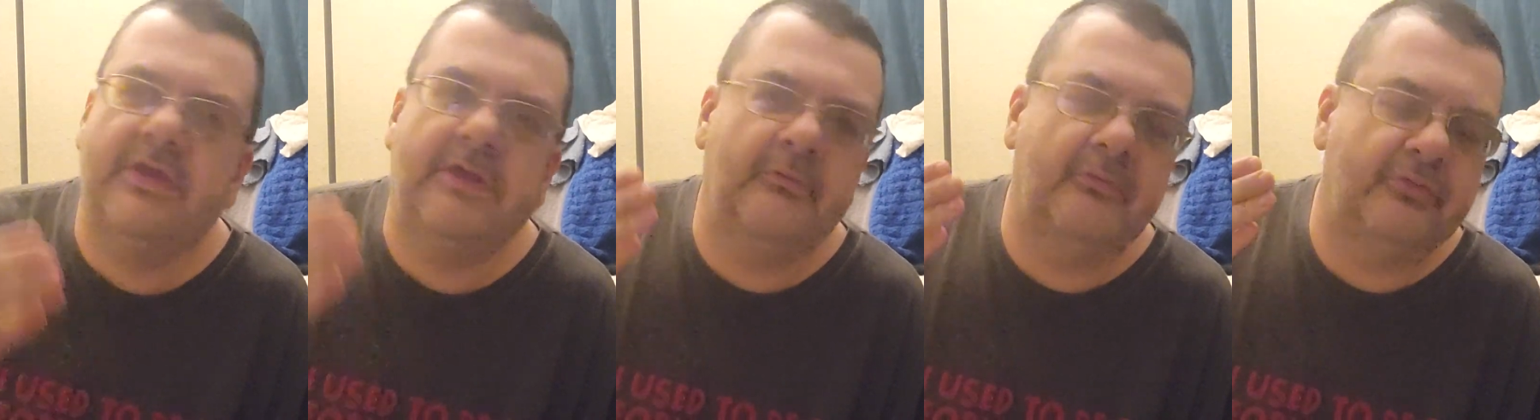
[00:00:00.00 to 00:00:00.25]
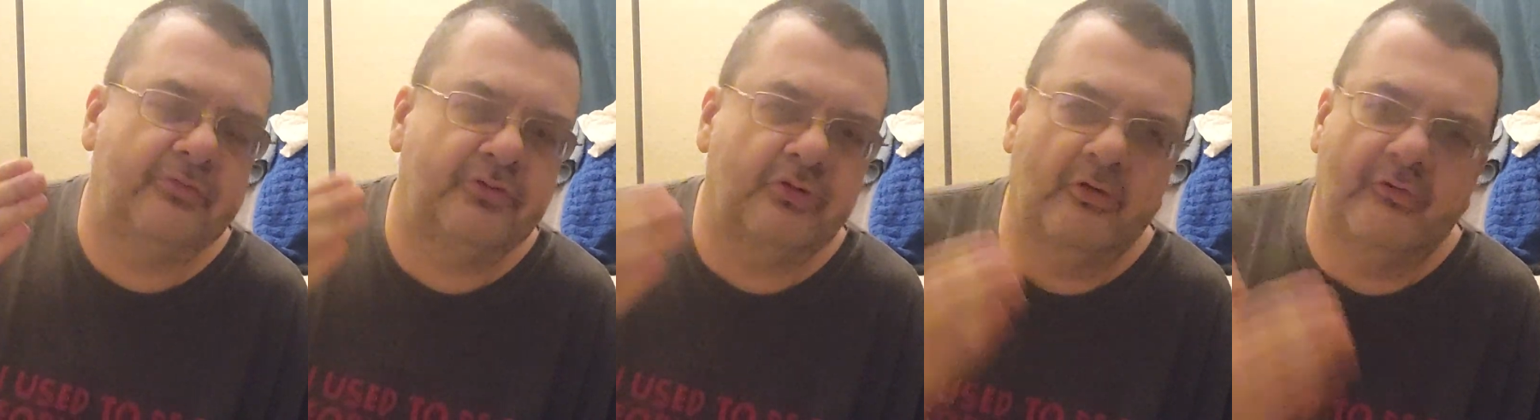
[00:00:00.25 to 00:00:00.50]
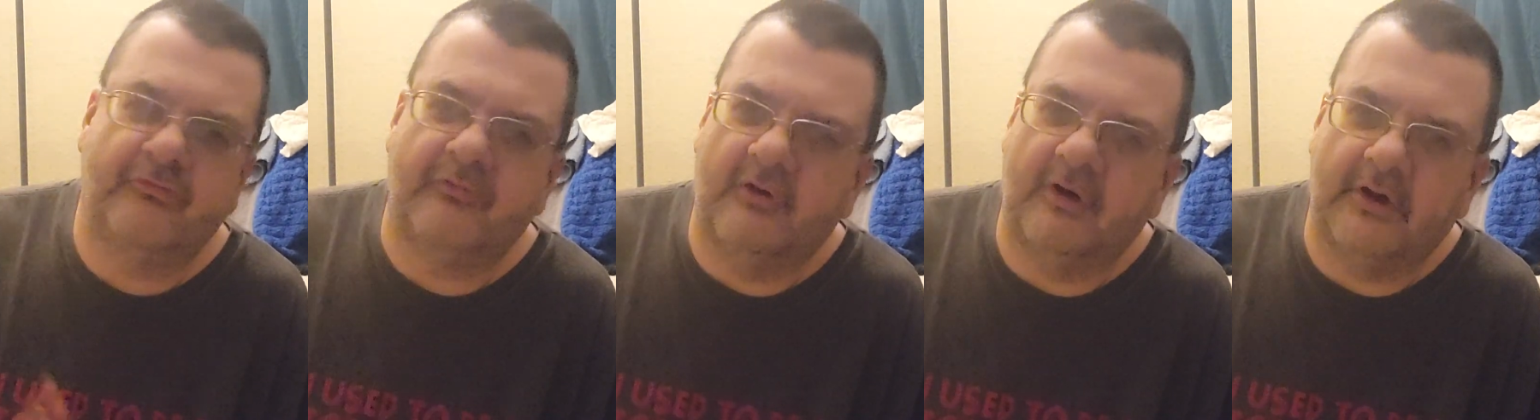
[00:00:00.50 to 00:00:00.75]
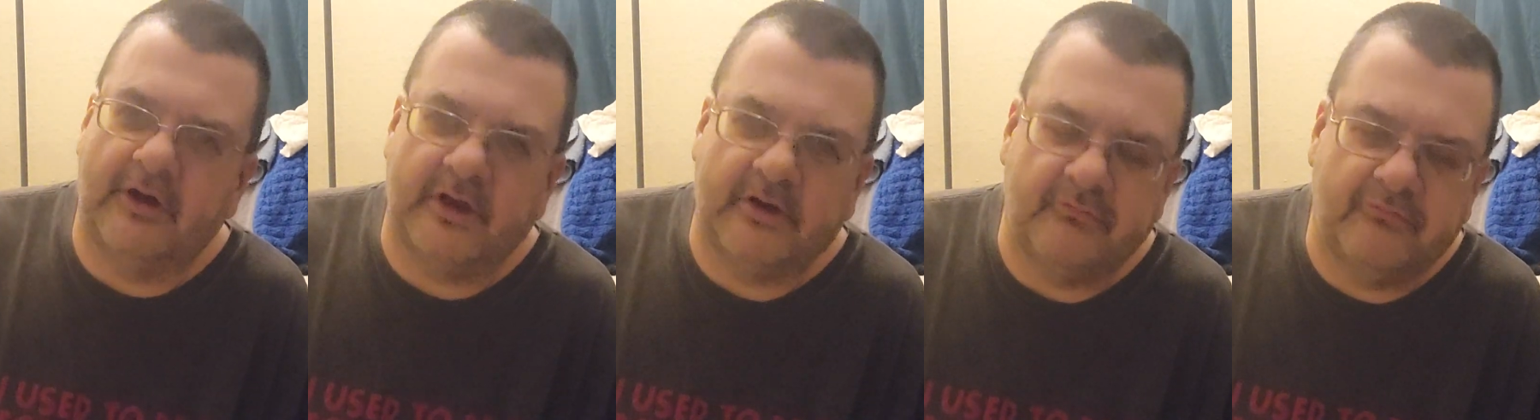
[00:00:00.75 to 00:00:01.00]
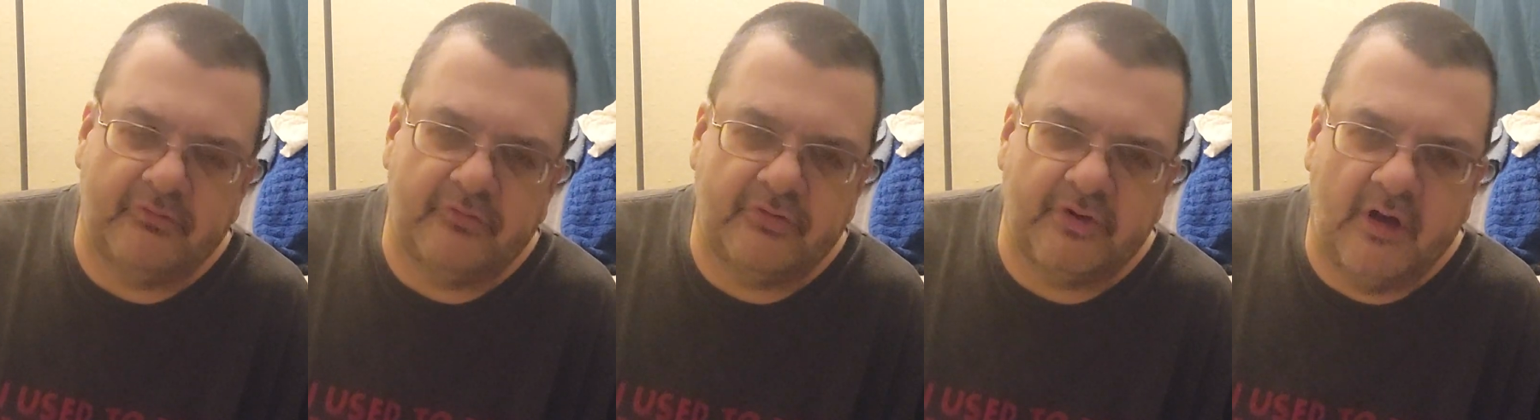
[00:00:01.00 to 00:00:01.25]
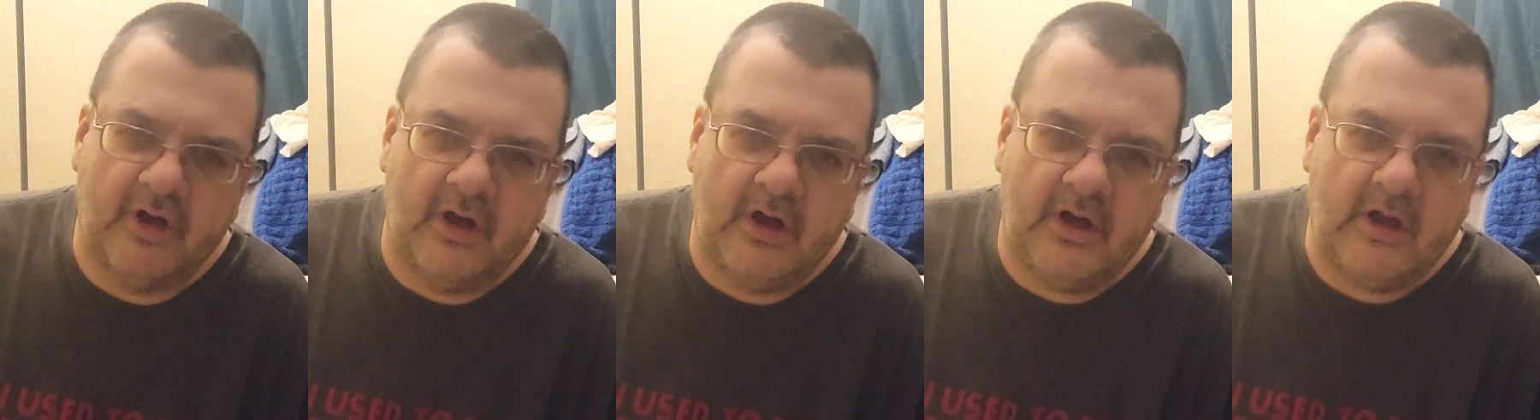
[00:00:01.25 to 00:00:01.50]
He was so far ahead of his
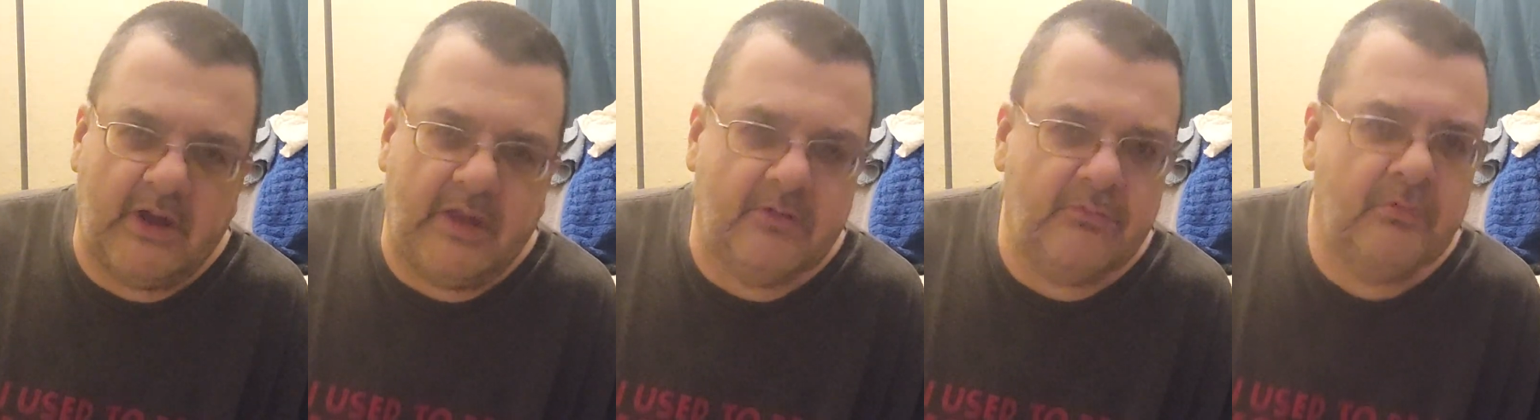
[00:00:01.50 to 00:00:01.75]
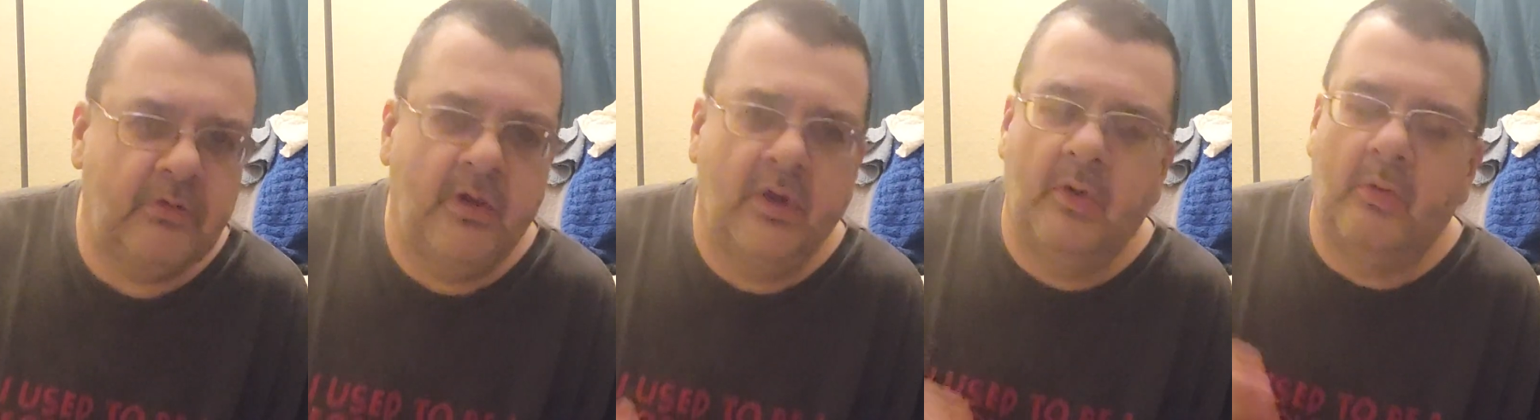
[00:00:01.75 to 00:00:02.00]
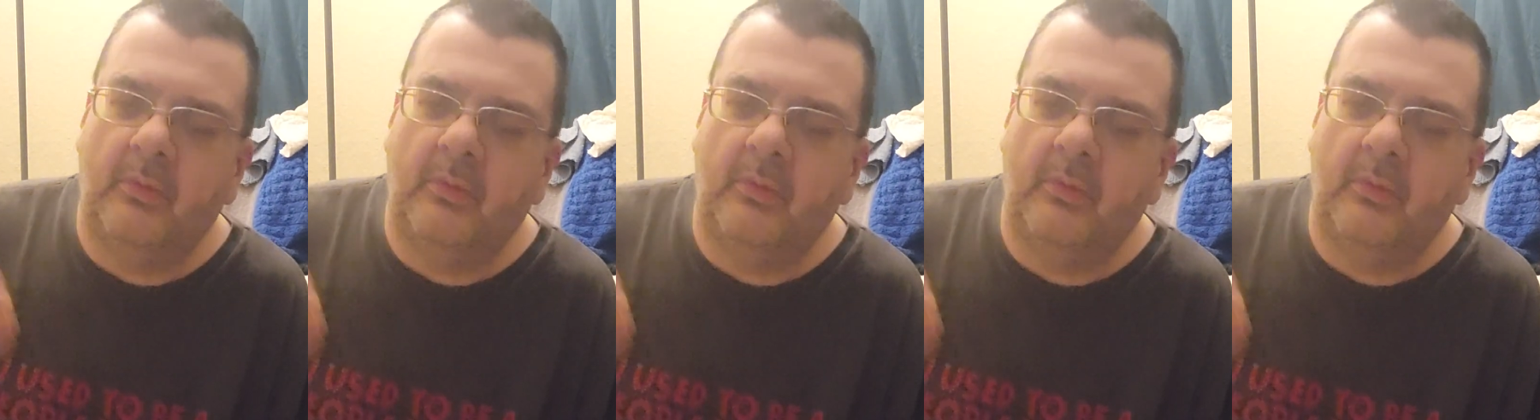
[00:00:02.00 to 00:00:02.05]
time.